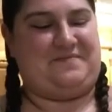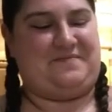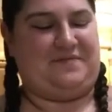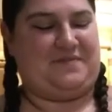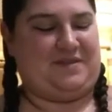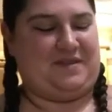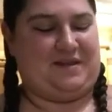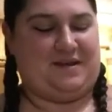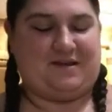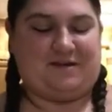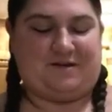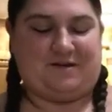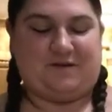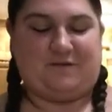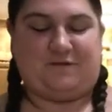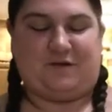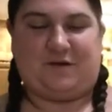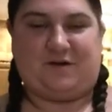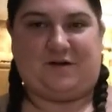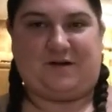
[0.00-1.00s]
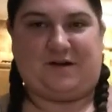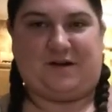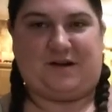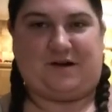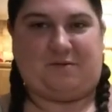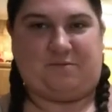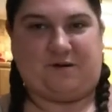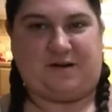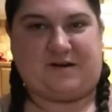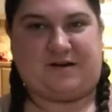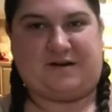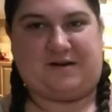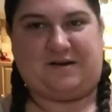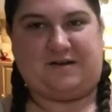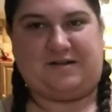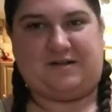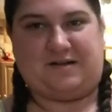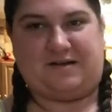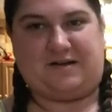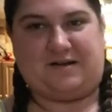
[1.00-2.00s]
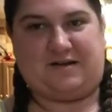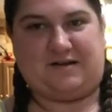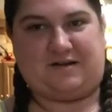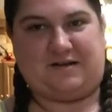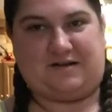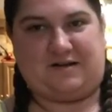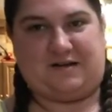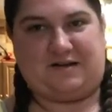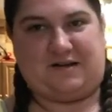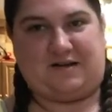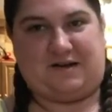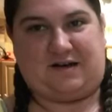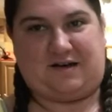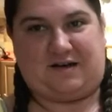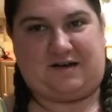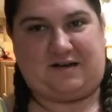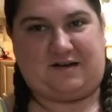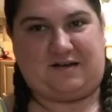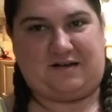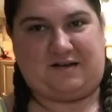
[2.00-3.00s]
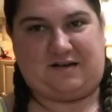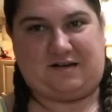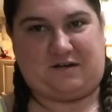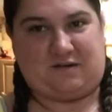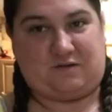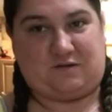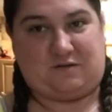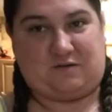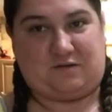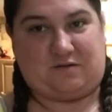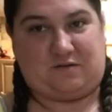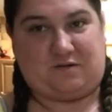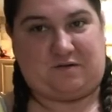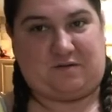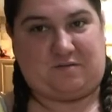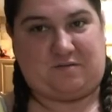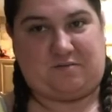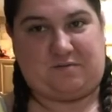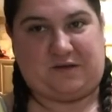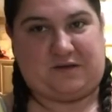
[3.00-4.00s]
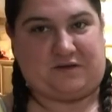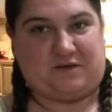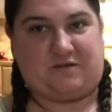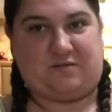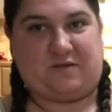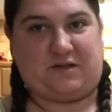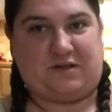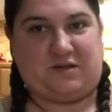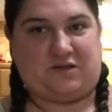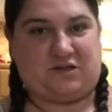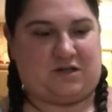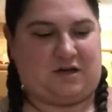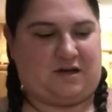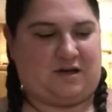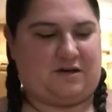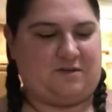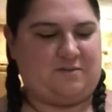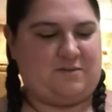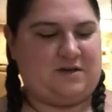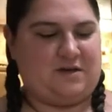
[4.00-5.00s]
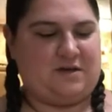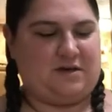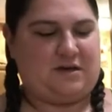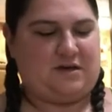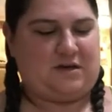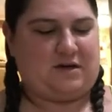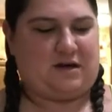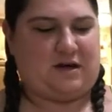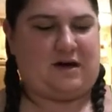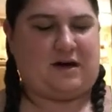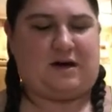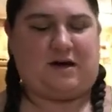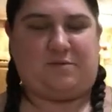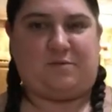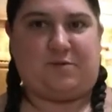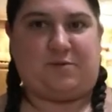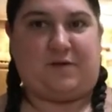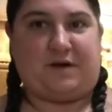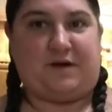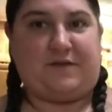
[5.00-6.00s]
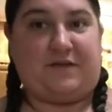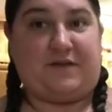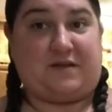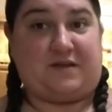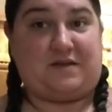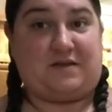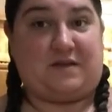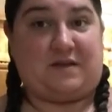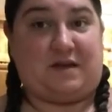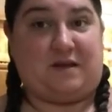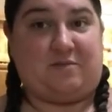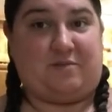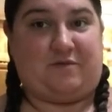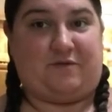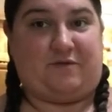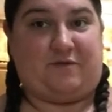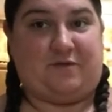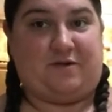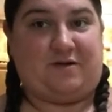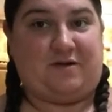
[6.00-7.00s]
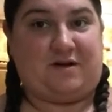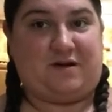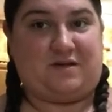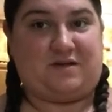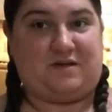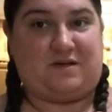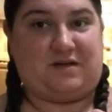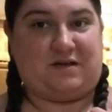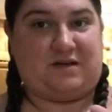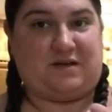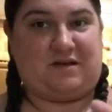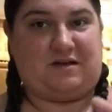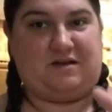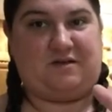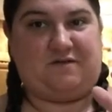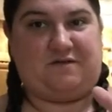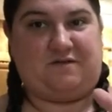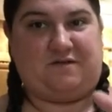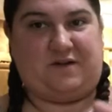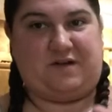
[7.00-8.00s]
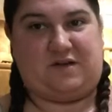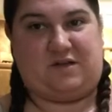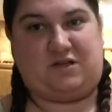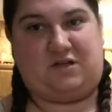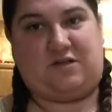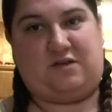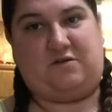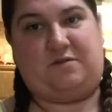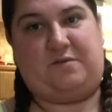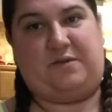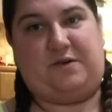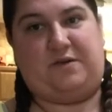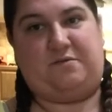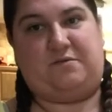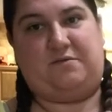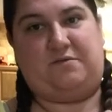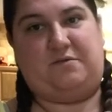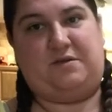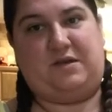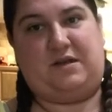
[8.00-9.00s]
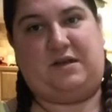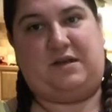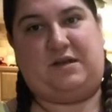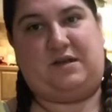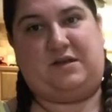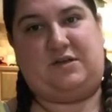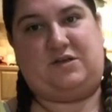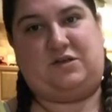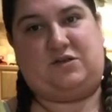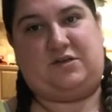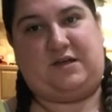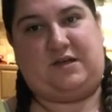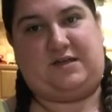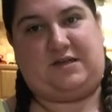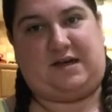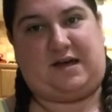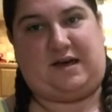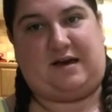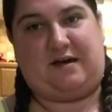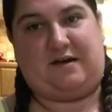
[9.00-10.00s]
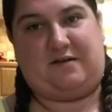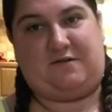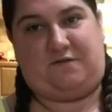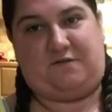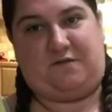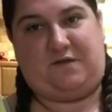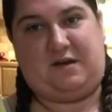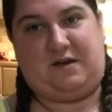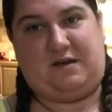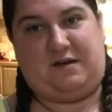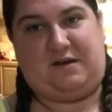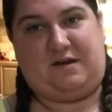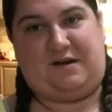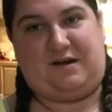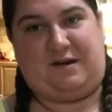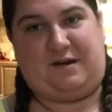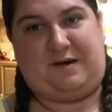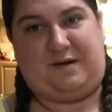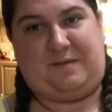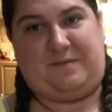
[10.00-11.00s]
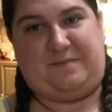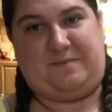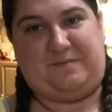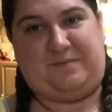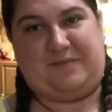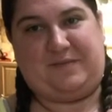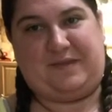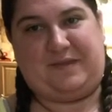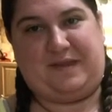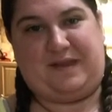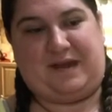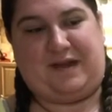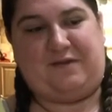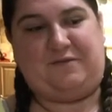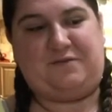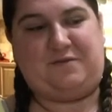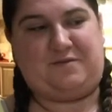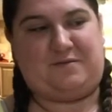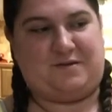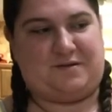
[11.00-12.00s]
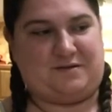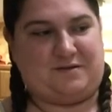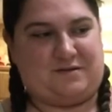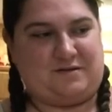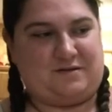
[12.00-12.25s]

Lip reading: you know, if you're working hard in the garden, you know, doing a big sweaty job, prepare this the night before and stick it in your fridge, and it'll be a really nice drink to have afterwards.